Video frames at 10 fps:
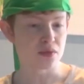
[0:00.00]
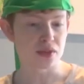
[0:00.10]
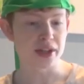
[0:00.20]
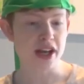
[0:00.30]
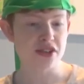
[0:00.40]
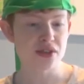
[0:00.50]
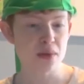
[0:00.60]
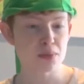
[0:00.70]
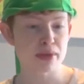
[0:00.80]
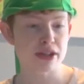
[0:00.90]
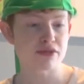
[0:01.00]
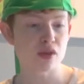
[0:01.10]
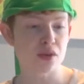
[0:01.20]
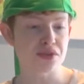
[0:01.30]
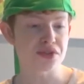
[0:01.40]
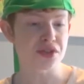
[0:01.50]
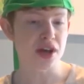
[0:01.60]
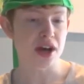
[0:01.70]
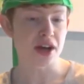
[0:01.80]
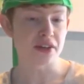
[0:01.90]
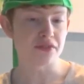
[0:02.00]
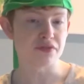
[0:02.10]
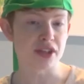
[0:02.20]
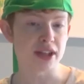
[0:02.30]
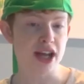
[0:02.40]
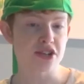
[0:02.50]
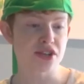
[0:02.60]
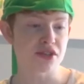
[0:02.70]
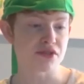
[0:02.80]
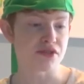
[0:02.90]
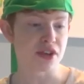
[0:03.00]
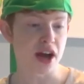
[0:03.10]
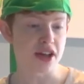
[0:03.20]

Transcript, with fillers: Next up, we have got the Legend of